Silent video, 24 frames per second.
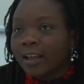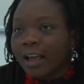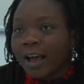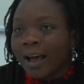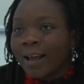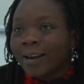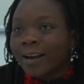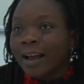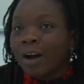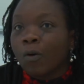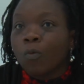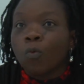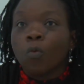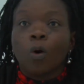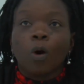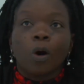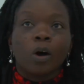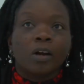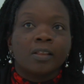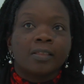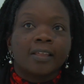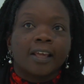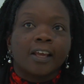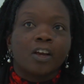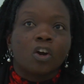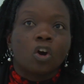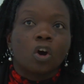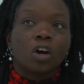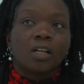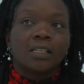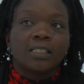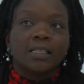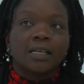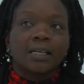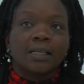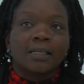an award they
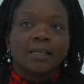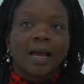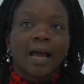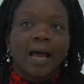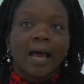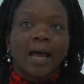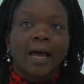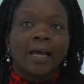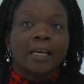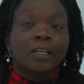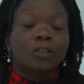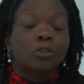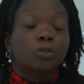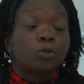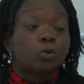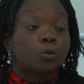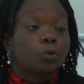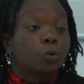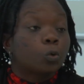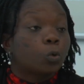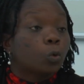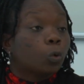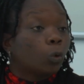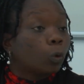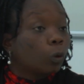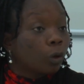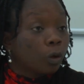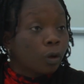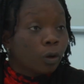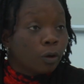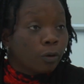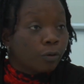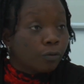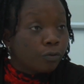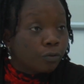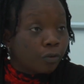got in high school,
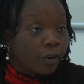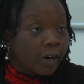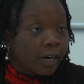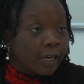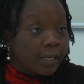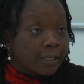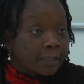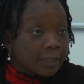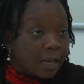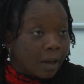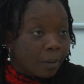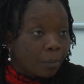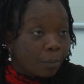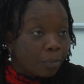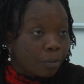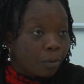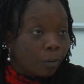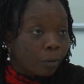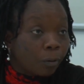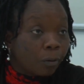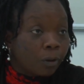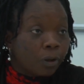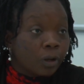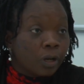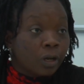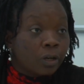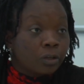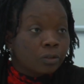for example.